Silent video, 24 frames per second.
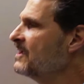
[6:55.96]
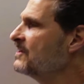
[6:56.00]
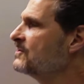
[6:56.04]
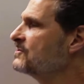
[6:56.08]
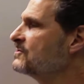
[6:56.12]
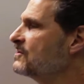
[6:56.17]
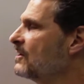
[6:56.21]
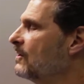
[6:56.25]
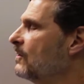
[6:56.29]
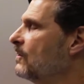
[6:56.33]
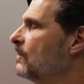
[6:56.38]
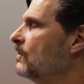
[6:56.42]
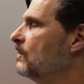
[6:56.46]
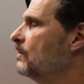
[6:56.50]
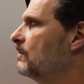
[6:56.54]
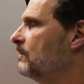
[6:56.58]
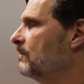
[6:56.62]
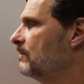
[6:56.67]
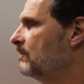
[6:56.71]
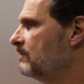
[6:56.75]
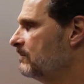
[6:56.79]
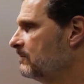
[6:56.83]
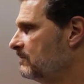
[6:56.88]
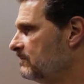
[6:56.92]
So
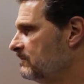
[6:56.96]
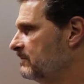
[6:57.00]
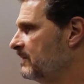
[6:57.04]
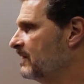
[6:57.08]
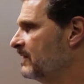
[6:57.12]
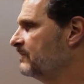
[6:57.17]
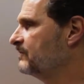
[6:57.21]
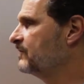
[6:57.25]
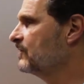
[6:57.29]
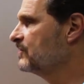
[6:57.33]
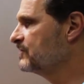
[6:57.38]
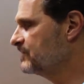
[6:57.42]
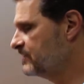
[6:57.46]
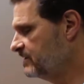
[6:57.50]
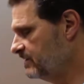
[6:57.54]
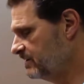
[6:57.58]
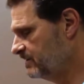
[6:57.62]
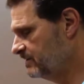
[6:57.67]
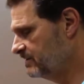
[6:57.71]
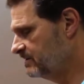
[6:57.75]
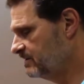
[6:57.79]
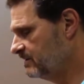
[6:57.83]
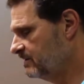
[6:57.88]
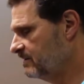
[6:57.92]
my first
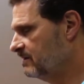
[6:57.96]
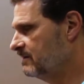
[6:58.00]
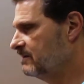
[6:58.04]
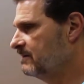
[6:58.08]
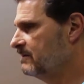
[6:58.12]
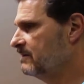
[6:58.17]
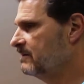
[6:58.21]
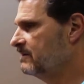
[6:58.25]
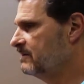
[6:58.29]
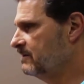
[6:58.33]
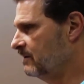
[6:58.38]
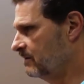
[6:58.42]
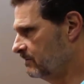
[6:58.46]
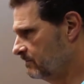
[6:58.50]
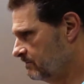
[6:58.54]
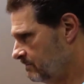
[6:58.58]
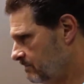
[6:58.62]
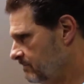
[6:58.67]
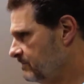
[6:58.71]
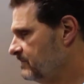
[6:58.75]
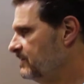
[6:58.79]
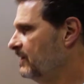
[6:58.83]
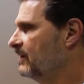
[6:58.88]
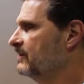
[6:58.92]
is
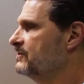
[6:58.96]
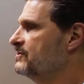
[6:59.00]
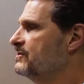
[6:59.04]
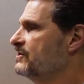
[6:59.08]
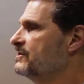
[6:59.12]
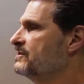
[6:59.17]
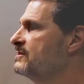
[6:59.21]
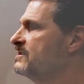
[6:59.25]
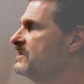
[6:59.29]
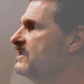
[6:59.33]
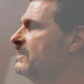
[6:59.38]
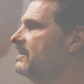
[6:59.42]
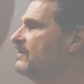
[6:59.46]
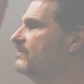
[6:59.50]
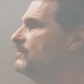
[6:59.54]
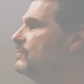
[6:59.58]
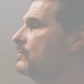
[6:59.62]
diligence. If